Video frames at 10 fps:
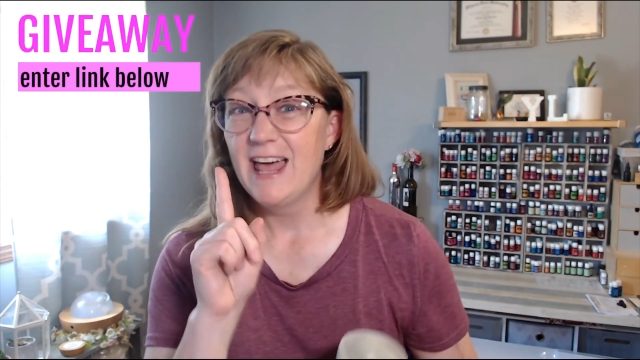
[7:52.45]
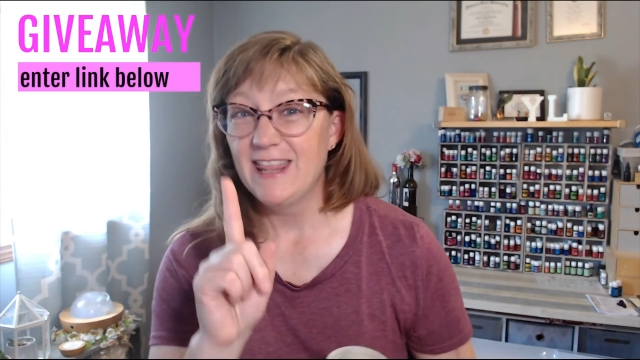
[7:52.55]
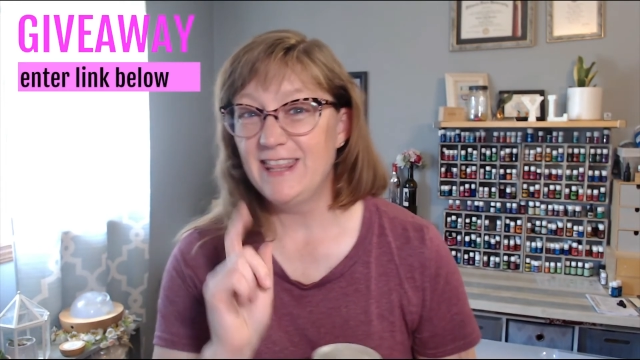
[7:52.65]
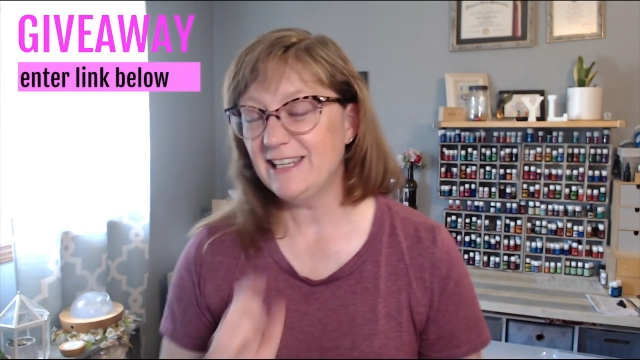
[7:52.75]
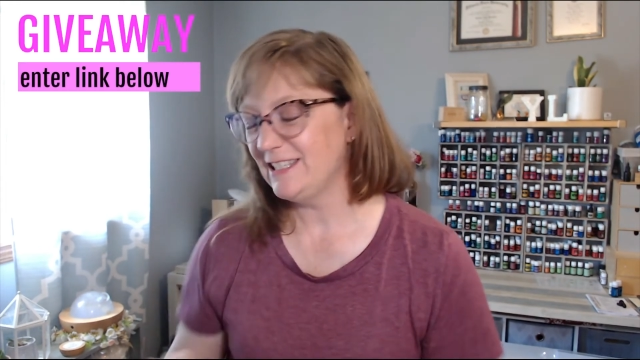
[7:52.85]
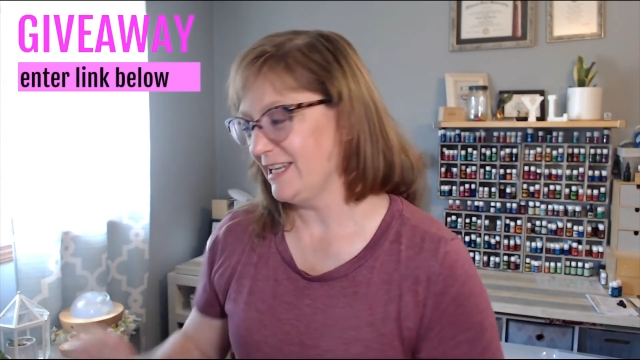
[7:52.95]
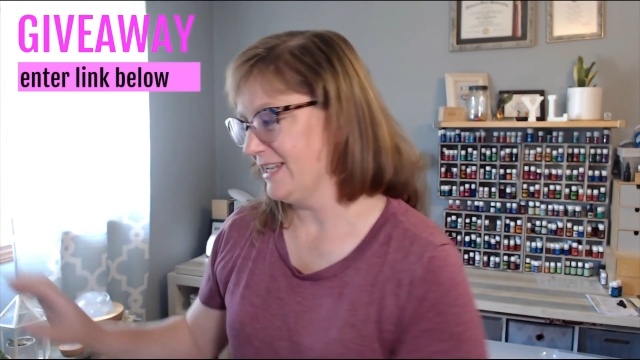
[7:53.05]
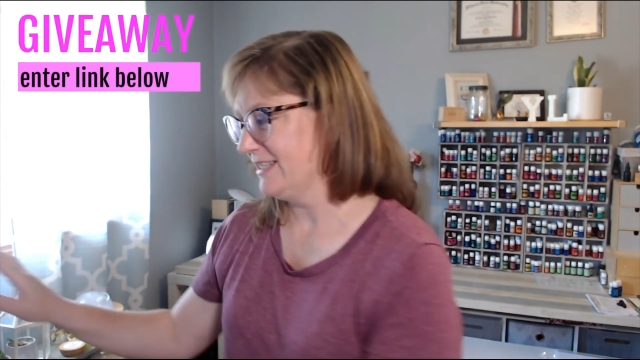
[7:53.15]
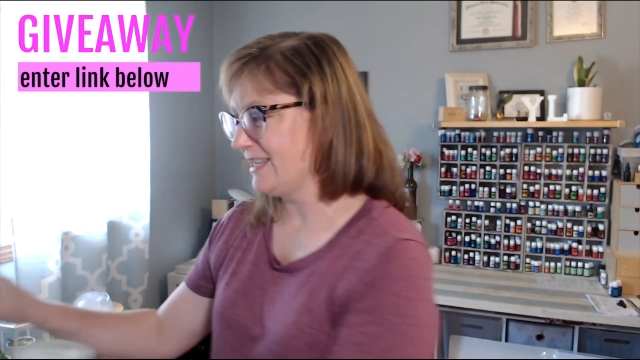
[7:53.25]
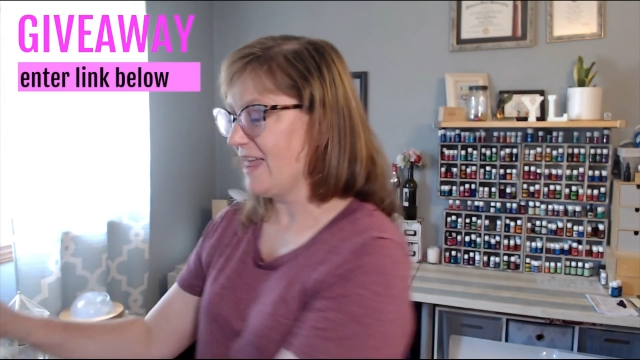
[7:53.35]
this
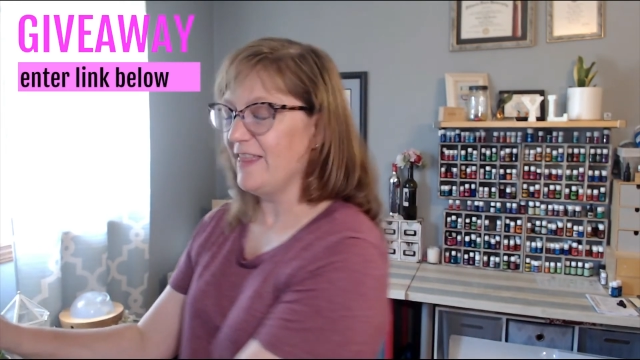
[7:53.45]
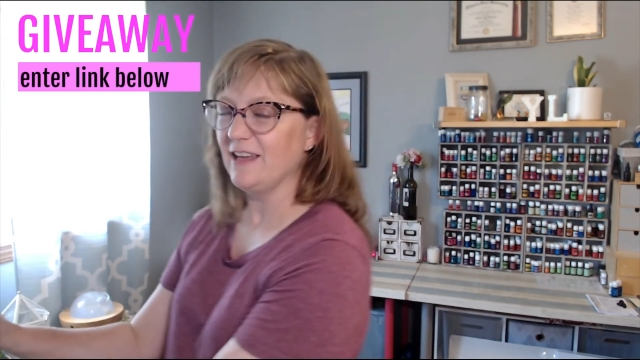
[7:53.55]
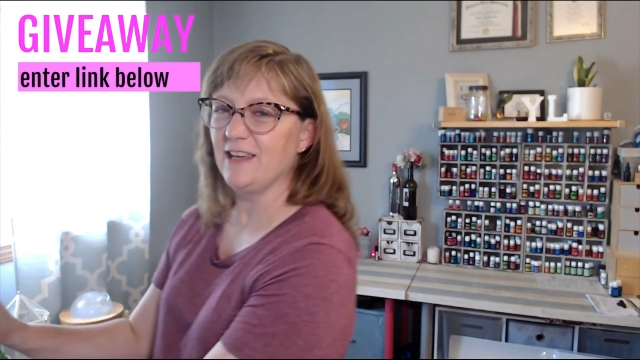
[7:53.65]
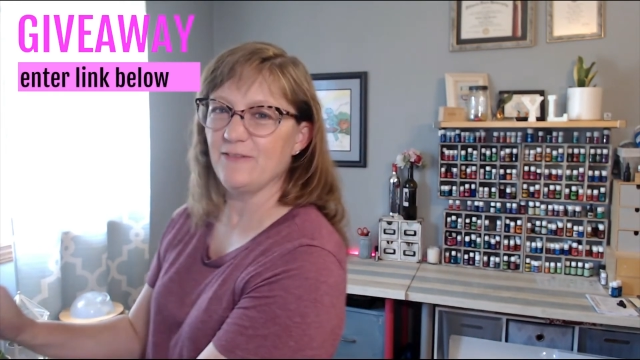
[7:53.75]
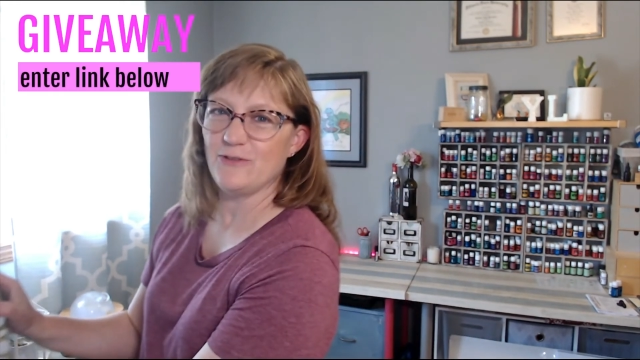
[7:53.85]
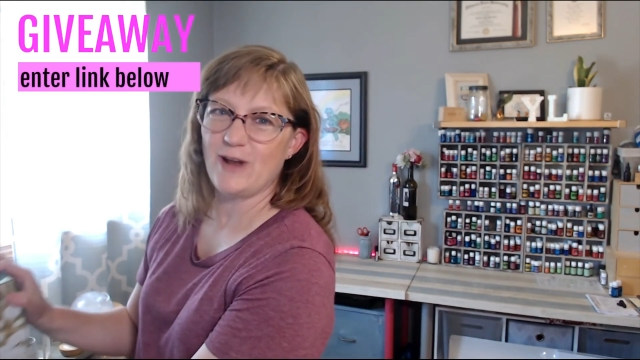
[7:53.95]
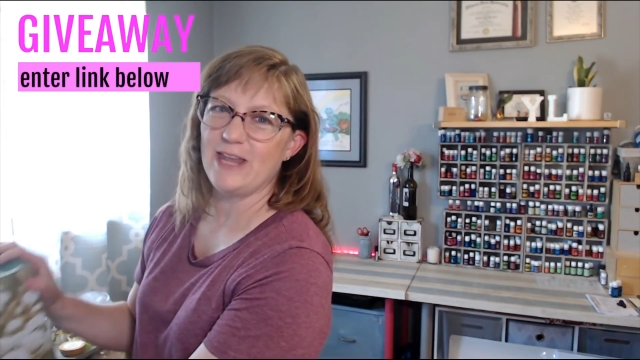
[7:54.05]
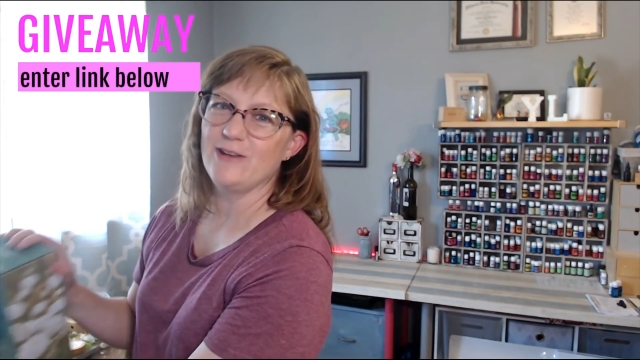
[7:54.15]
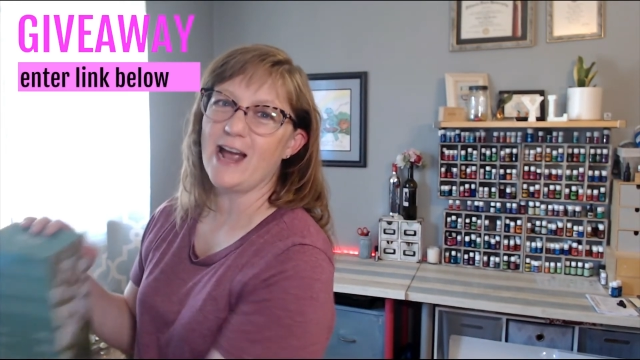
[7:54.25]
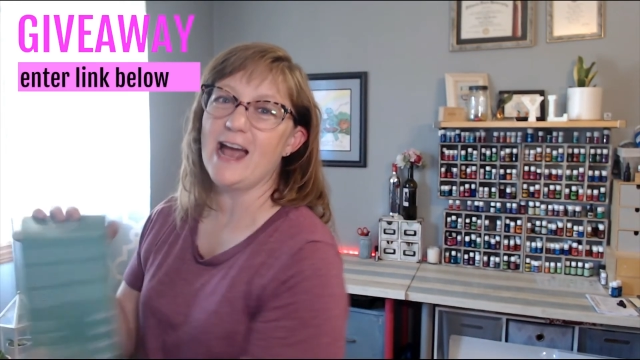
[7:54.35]
is the giveaway,
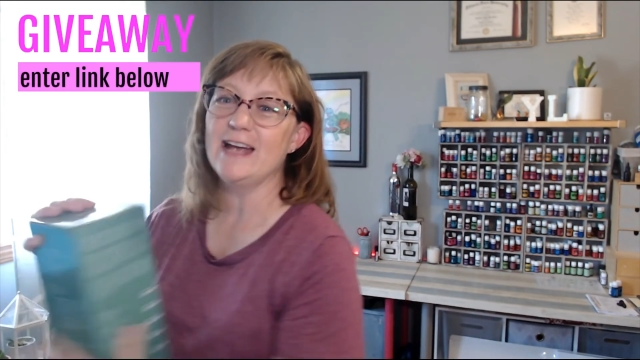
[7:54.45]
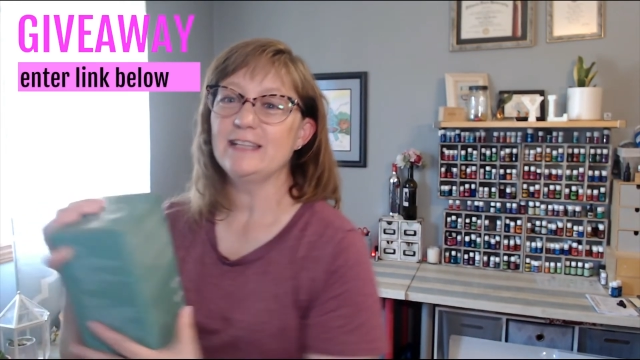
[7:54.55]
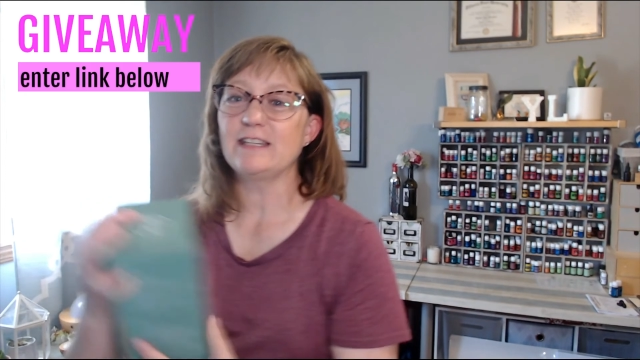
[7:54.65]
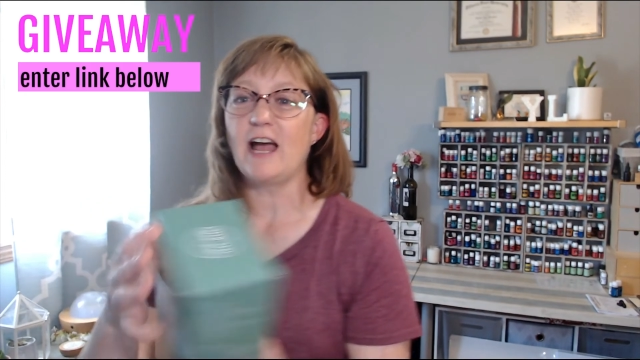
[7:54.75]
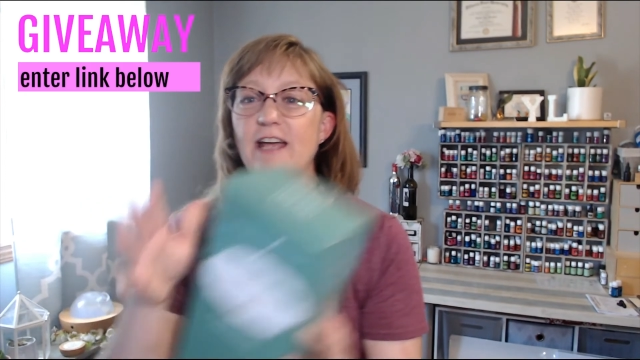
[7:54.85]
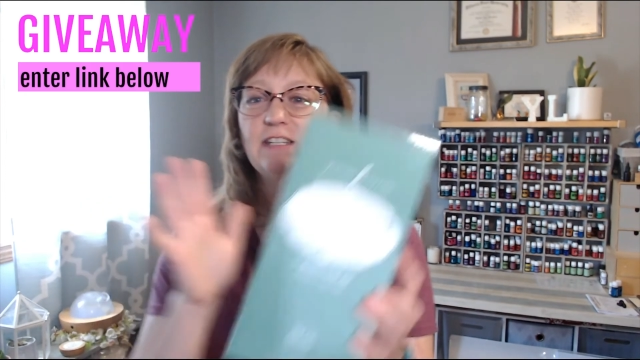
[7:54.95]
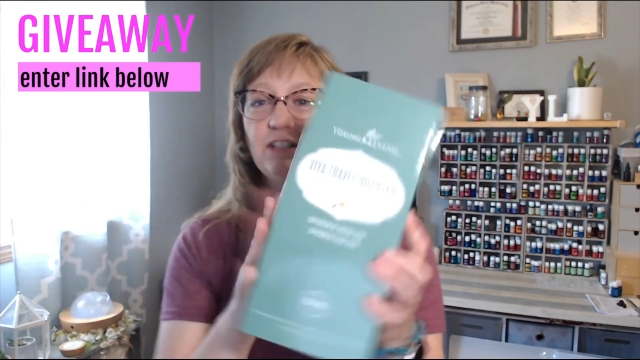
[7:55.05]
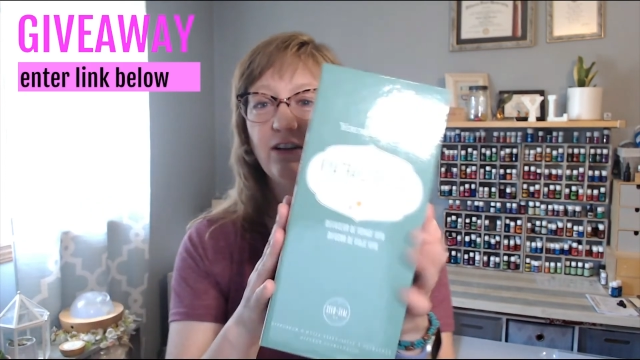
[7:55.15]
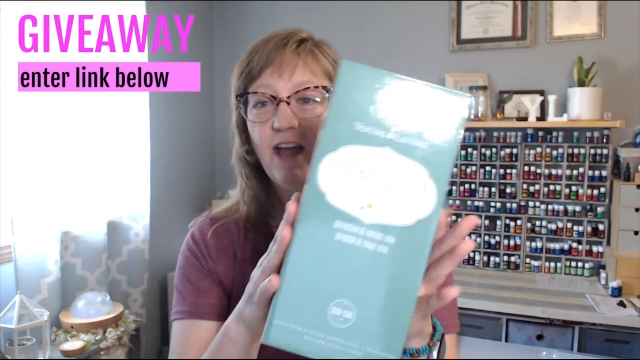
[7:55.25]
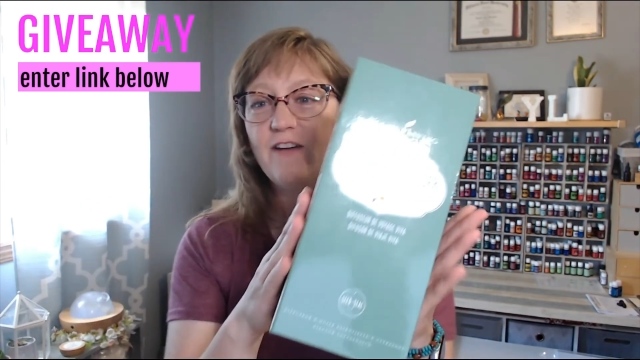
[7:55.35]
you guys. I
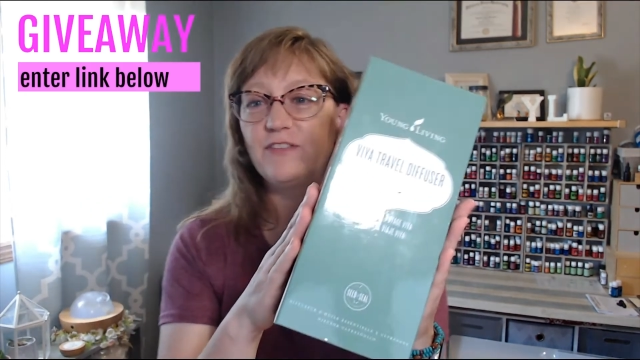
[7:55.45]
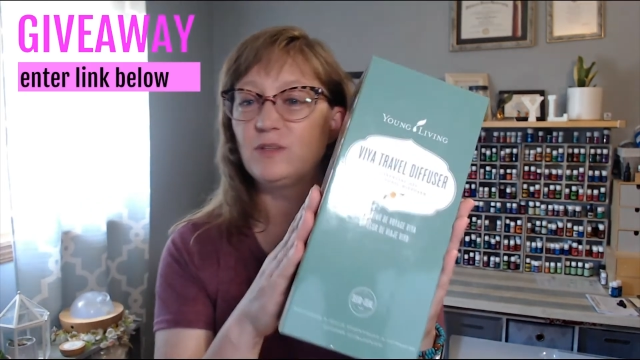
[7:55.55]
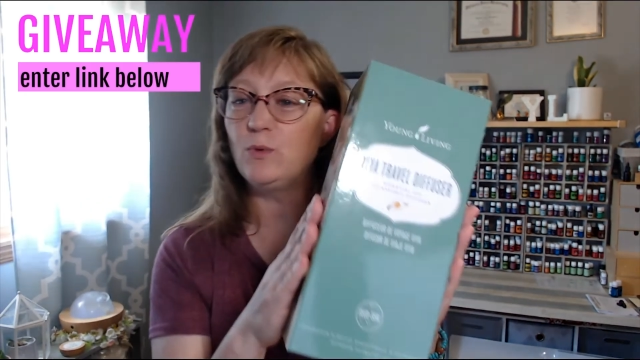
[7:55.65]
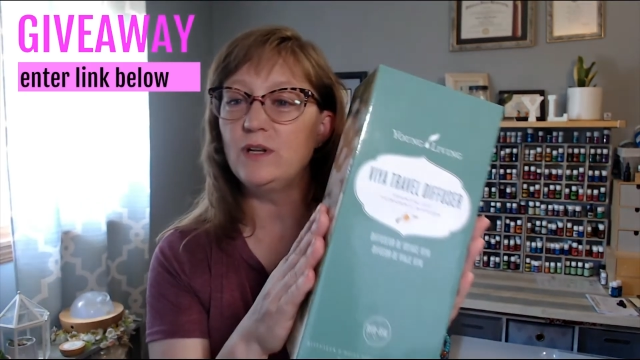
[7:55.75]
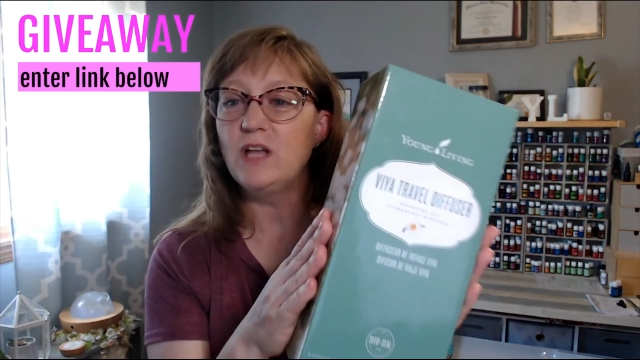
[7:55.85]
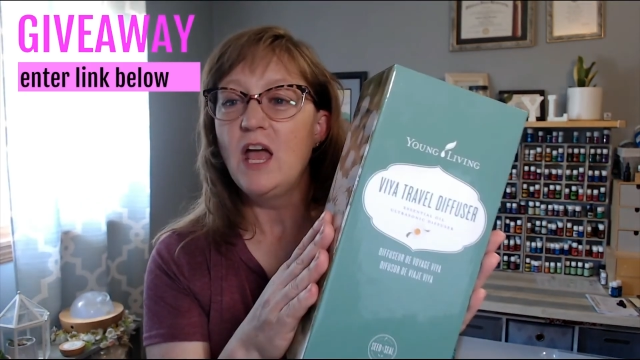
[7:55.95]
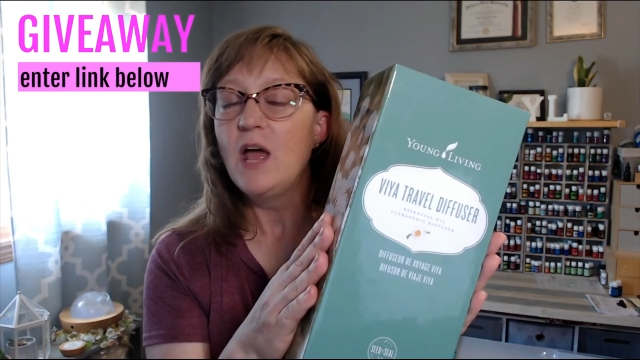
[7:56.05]
still have this one